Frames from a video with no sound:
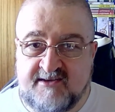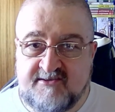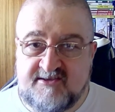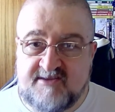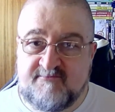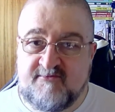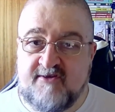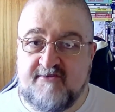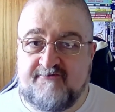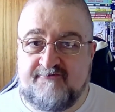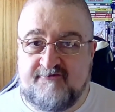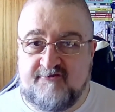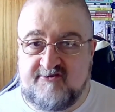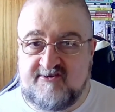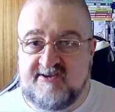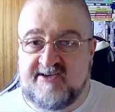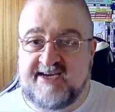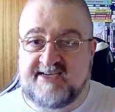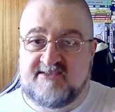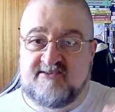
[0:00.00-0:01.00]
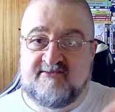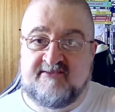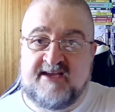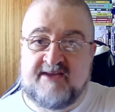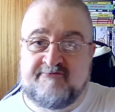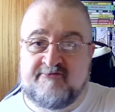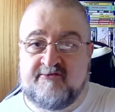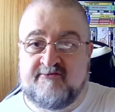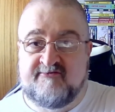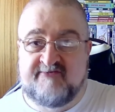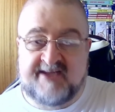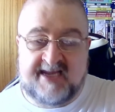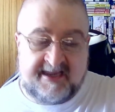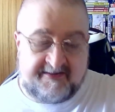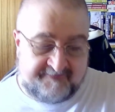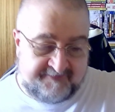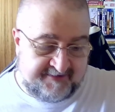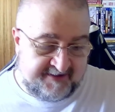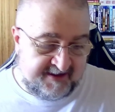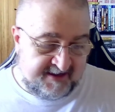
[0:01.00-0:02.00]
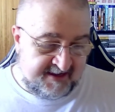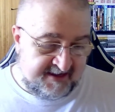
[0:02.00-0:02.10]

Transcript: to move through to the next level of life